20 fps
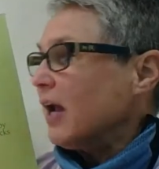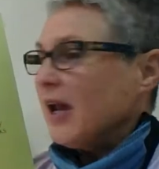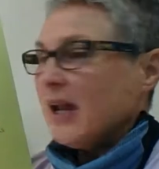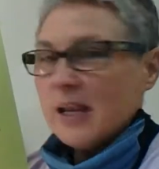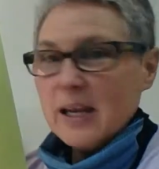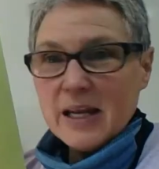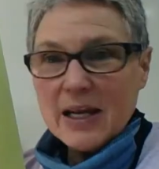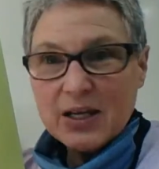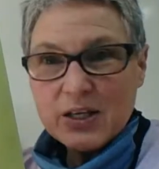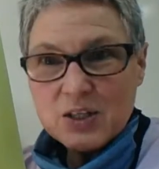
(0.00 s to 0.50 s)

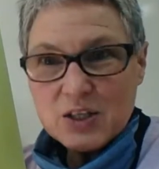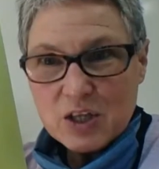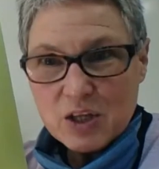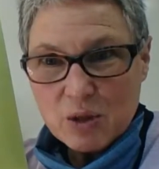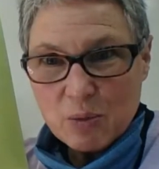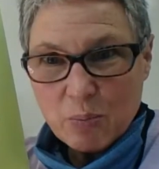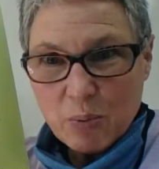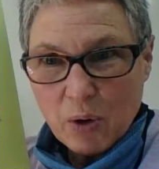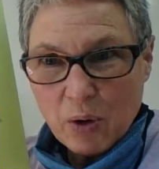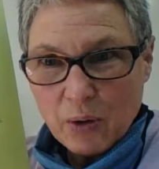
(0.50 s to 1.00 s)
and into
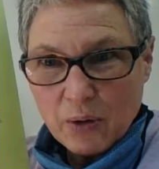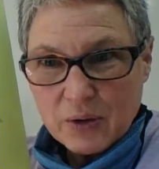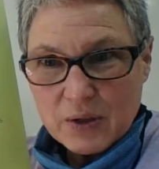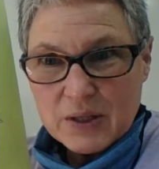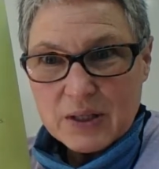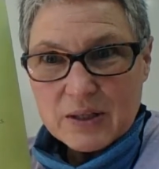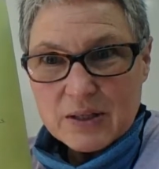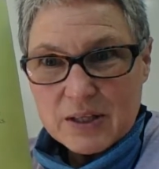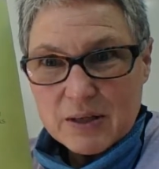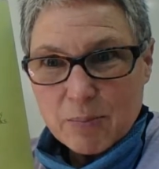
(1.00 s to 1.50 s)
the pond
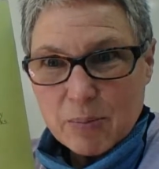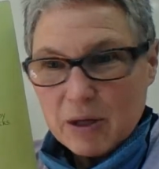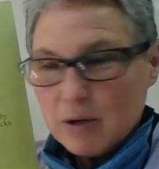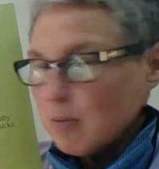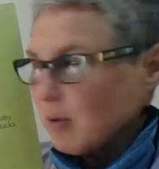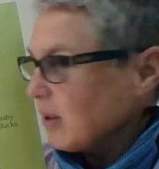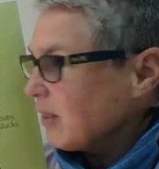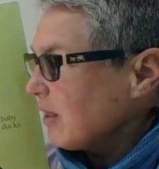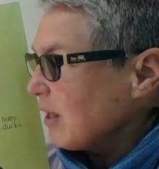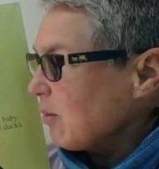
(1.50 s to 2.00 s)
to be
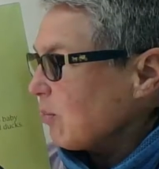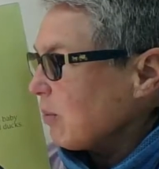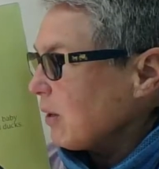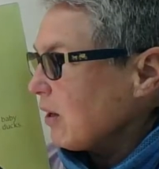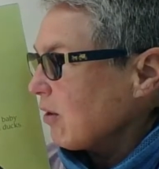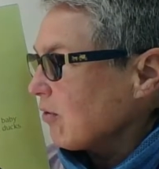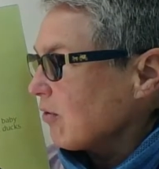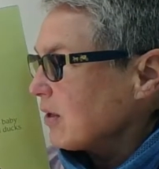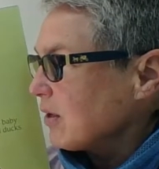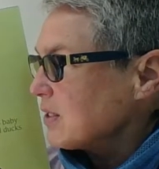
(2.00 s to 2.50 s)
with their
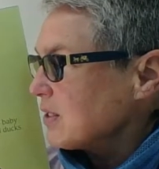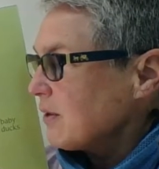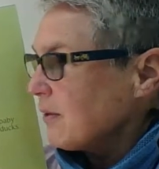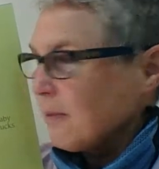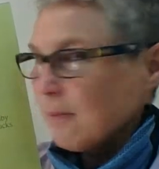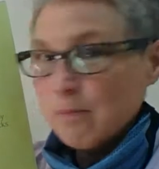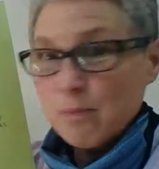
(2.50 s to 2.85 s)
parent.